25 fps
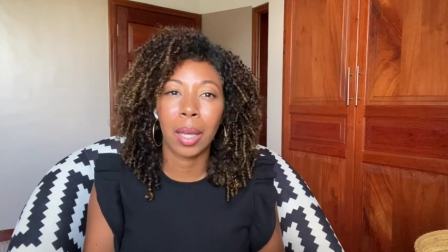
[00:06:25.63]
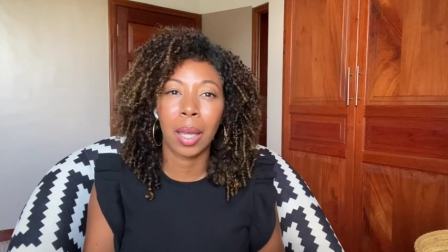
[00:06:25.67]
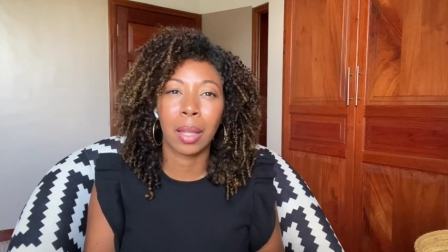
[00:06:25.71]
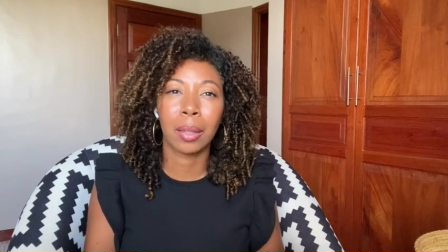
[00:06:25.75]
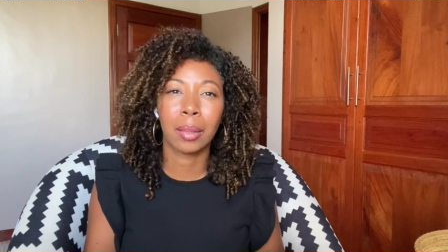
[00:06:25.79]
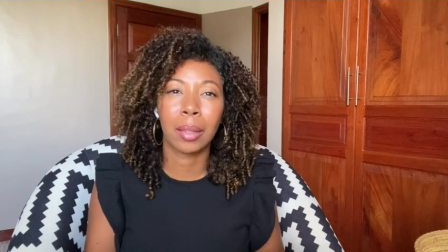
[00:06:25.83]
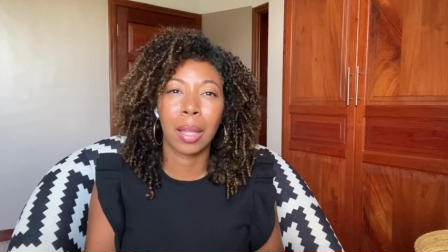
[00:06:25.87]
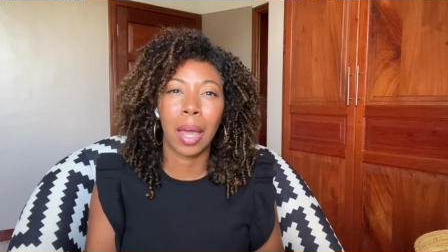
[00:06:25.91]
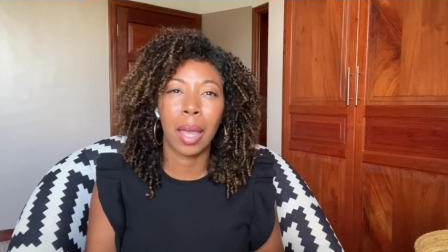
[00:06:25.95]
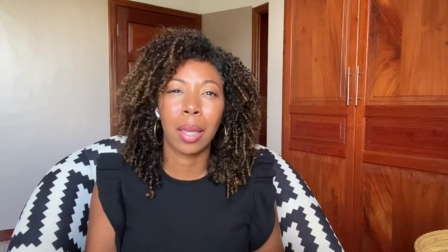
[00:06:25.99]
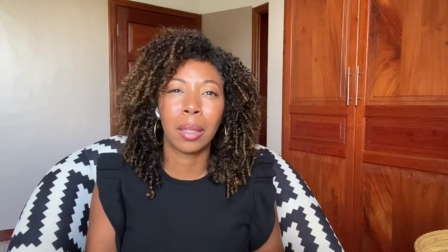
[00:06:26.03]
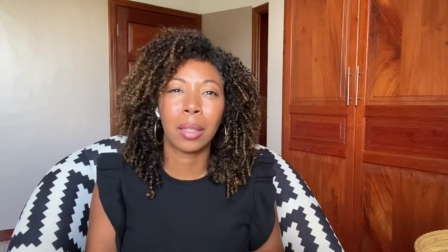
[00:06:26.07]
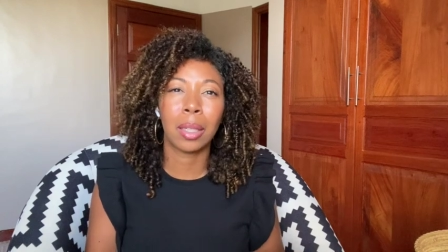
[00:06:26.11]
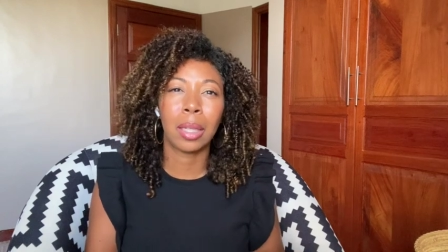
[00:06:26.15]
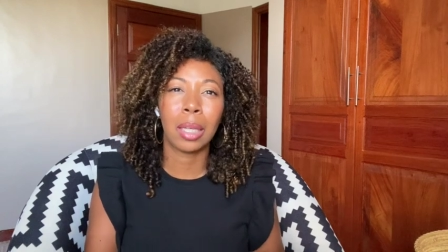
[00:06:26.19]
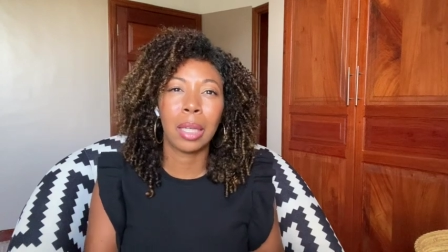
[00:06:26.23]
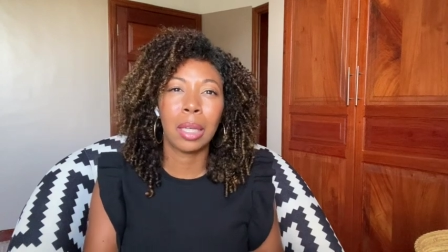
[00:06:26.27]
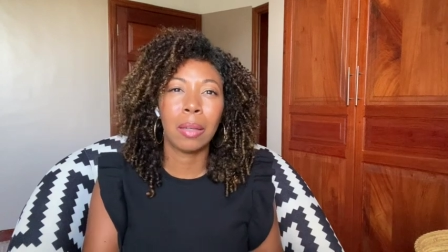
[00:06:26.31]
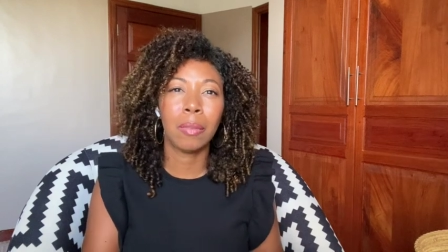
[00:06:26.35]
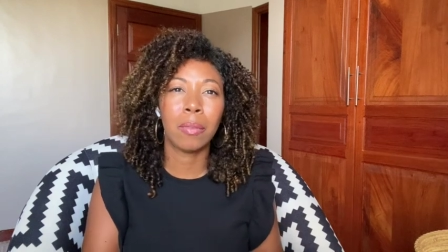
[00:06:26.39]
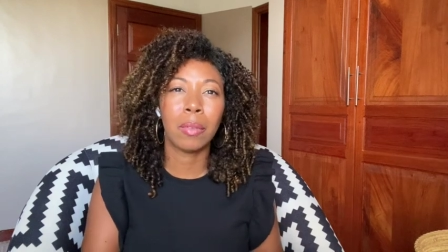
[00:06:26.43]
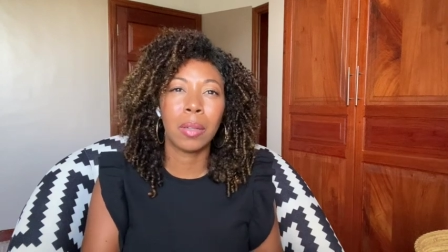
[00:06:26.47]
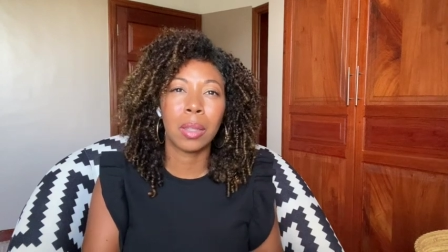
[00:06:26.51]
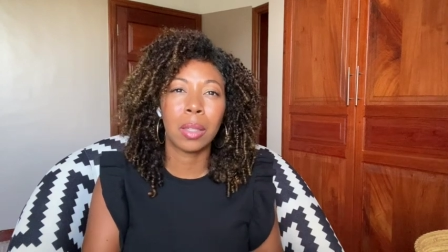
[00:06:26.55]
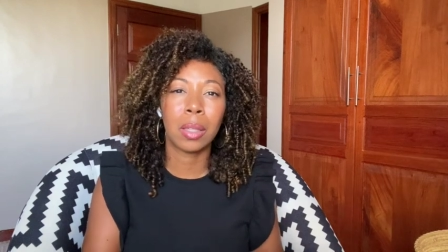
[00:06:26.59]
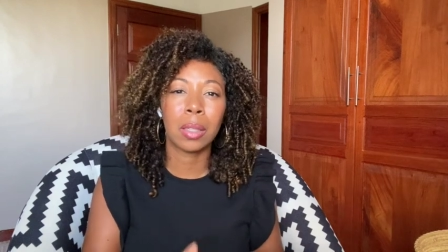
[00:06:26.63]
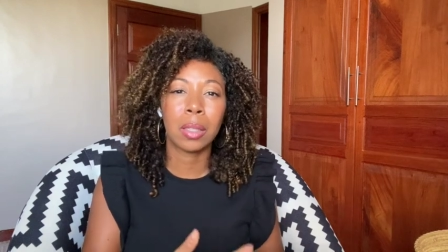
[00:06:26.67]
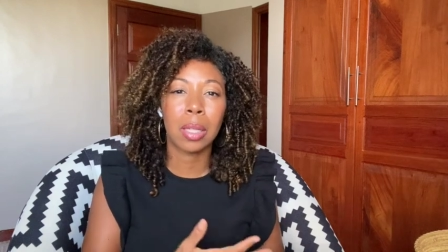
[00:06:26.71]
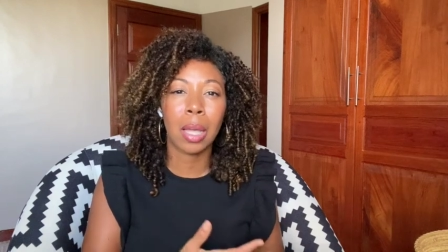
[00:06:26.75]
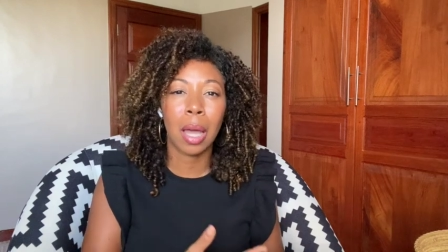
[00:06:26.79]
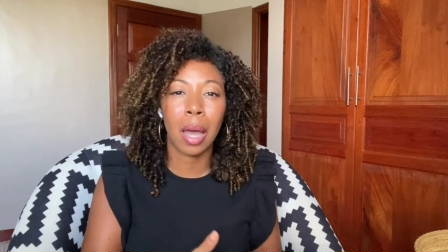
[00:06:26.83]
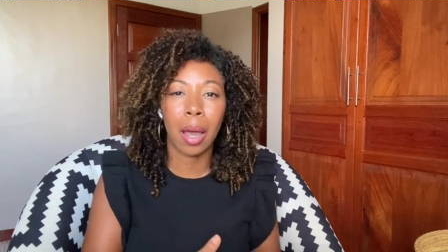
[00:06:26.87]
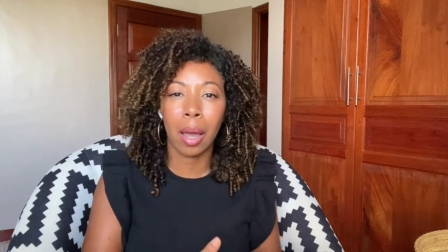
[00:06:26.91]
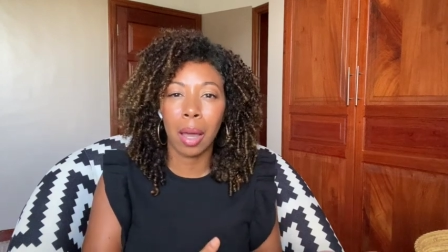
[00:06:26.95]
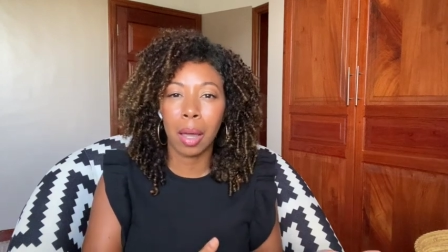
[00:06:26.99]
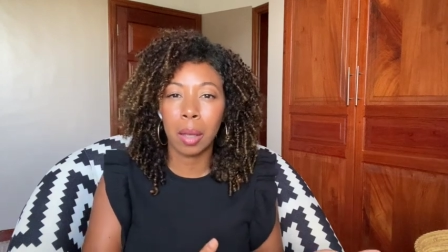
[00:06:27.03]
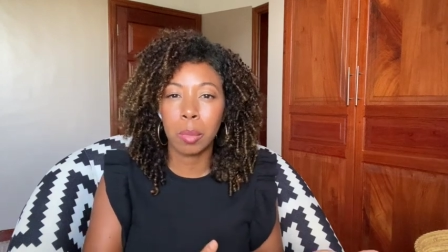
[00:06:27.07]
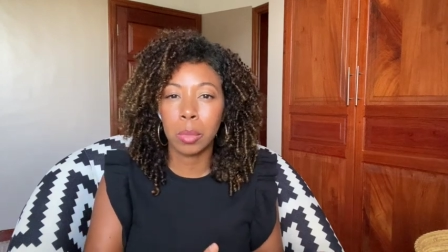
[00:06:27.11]
And like even the
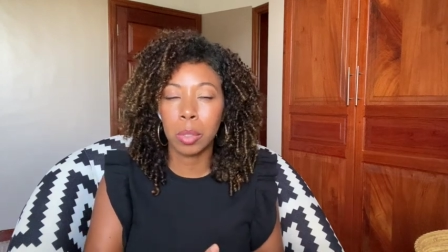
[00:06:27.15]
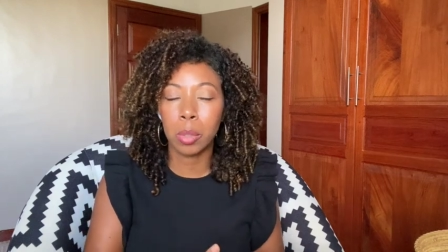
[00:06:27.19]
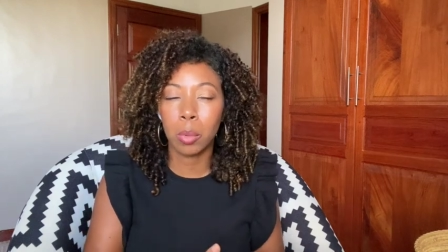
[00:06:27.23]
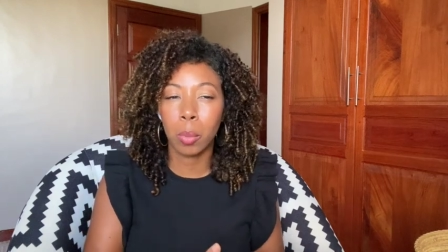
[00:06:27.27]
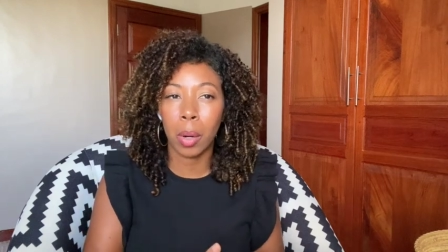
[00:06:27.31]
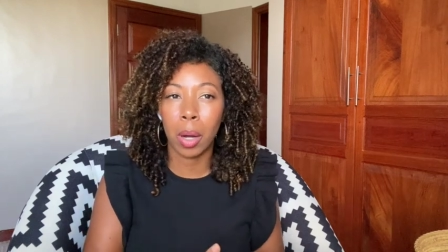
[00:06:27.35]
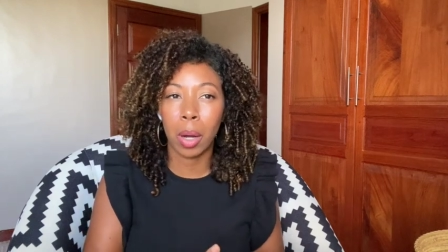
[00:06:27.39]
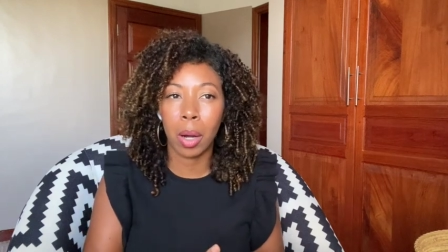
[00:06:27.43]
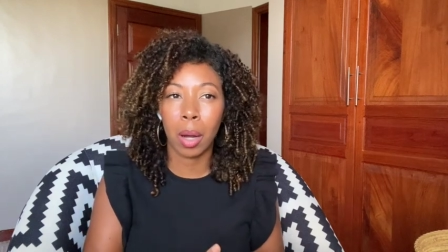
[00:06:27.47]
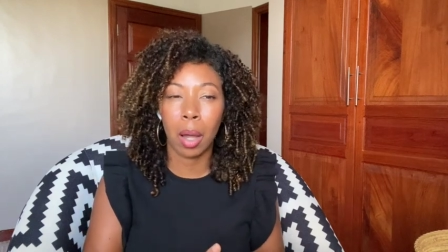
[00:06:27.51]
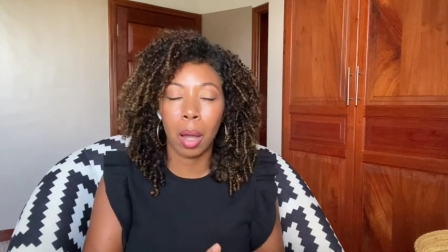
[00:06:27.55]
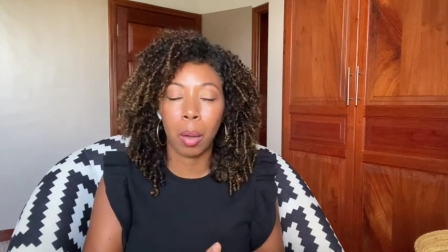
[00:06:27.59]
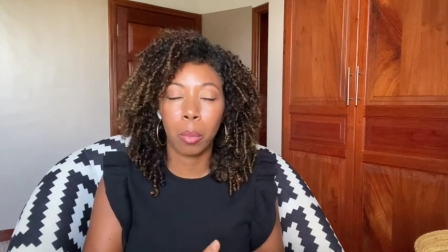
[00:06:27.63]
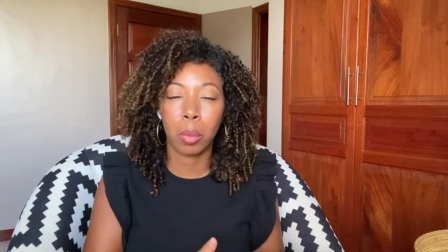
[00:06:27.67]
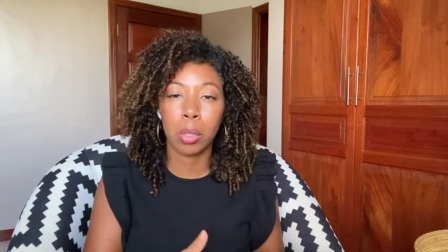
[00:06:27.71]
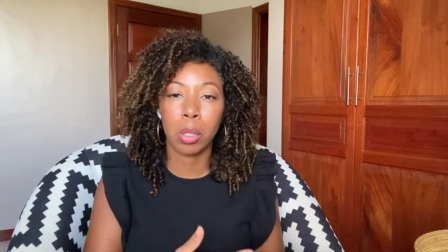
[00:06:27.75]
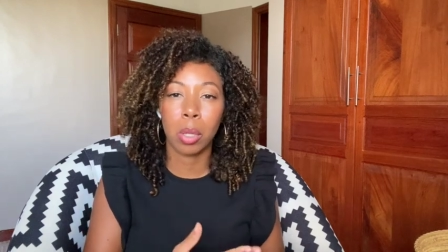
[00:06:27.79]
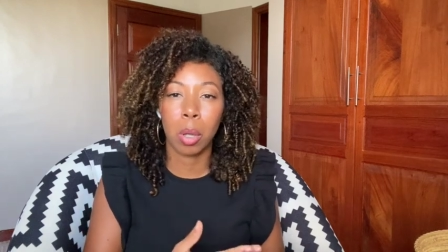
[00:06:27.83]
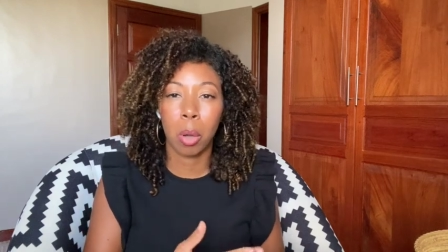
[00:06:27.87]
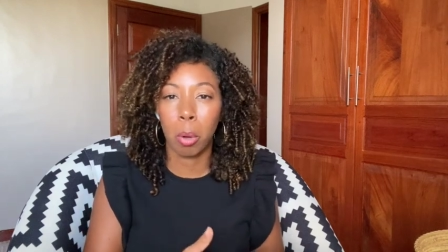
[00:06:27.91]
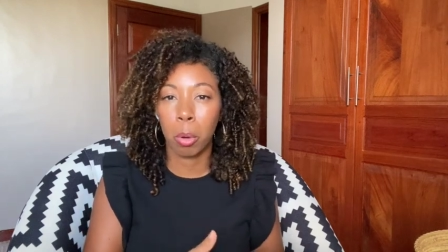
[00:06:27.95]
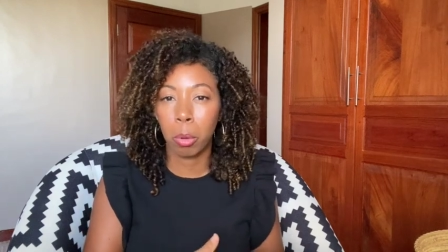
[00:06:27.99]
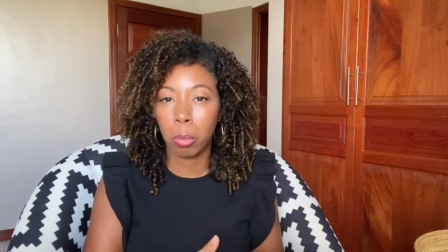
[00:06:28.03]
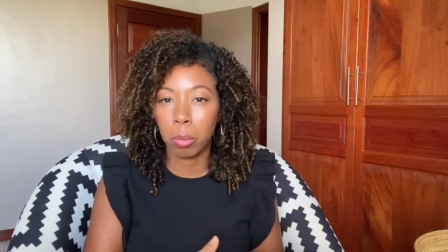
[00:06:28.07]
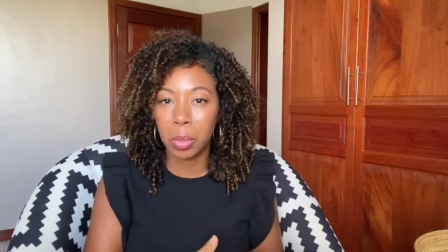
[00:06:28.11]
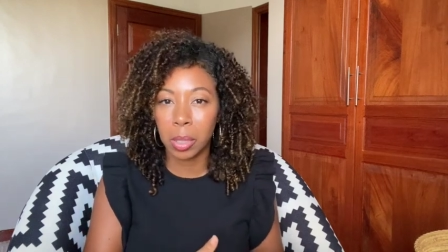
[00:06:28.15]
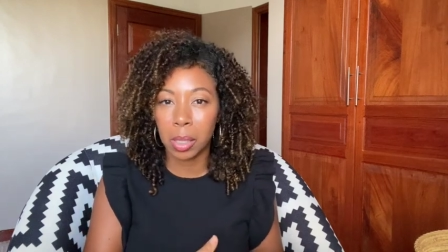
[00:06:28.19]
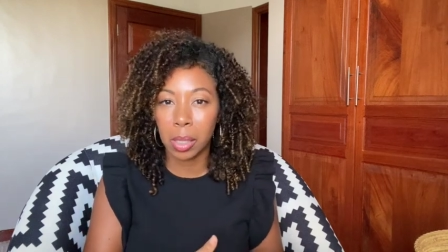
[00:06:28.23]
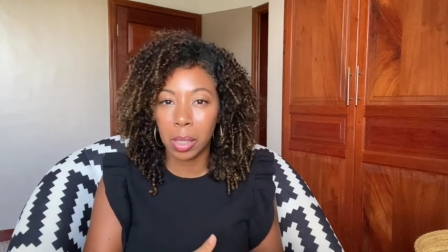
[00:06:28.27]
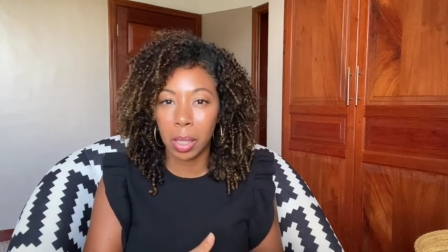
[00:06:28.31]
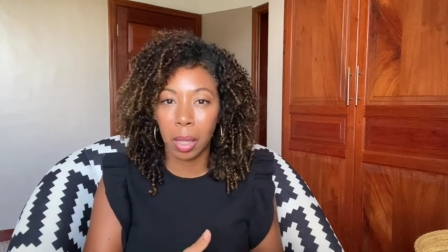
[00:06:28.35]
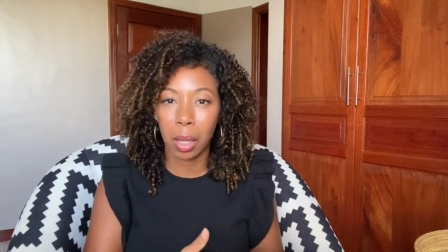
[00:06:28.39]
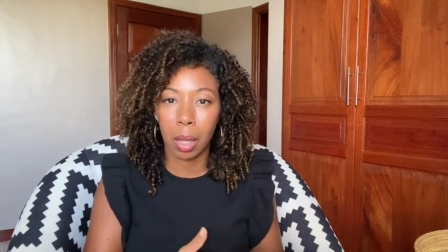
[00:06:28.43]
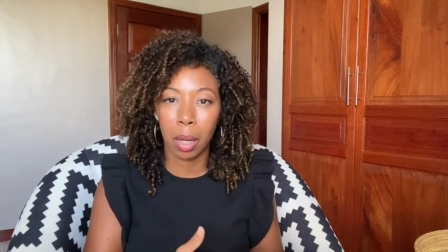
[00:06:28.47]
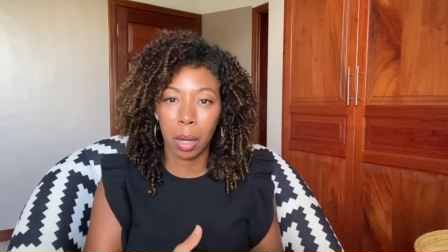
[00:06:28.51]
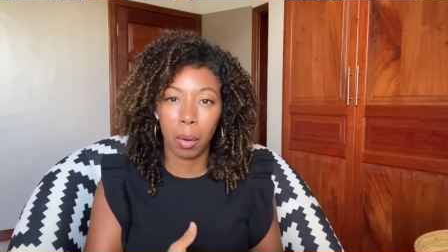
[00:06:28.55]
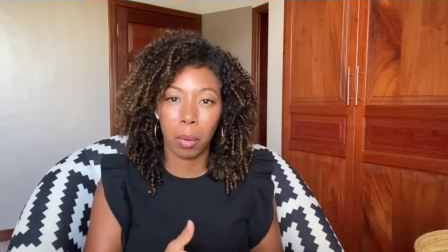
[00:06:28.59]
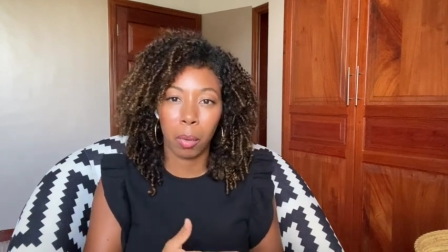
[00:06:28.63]
times where I was
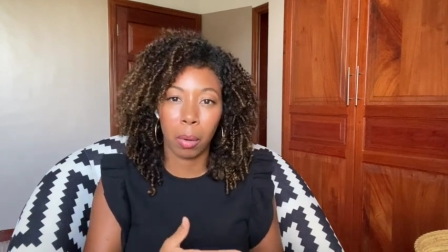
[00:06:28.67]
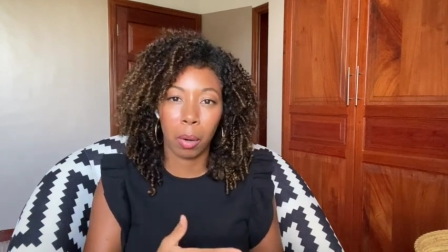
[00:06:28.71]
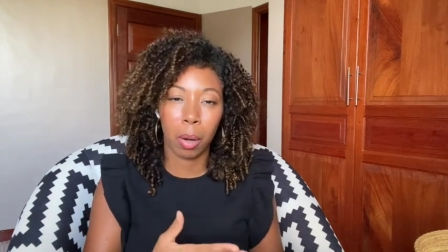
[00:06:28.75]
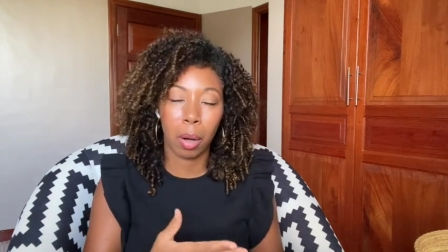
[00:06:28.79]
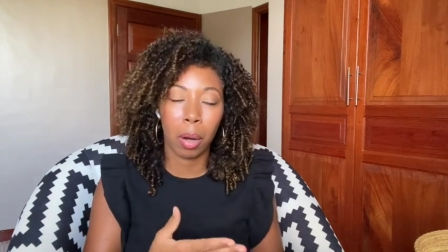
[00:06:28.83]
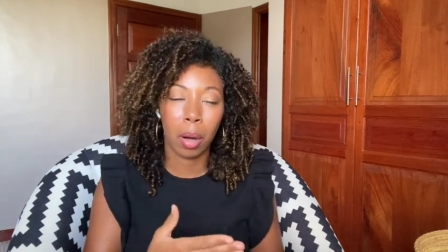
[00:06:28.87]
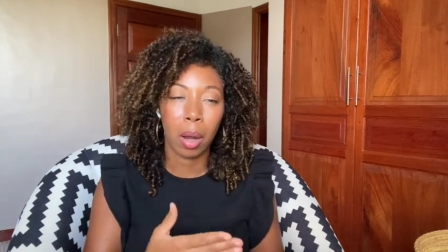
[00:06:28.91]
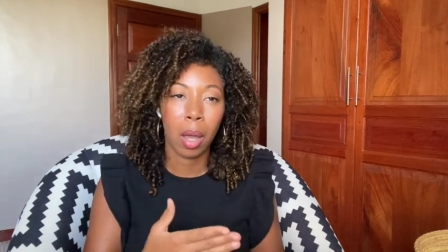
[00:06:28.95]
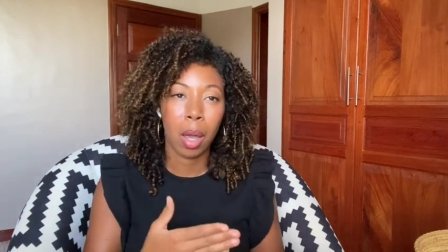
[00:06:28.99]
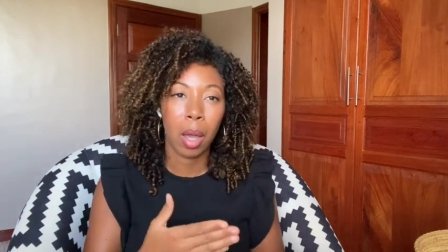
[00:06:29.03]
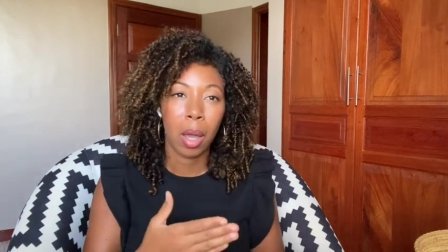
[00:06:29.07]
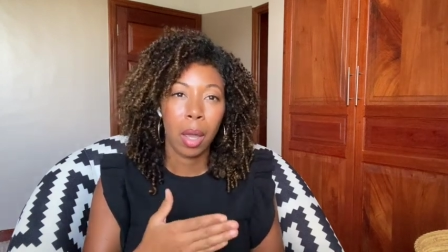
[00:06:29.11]
homesick or,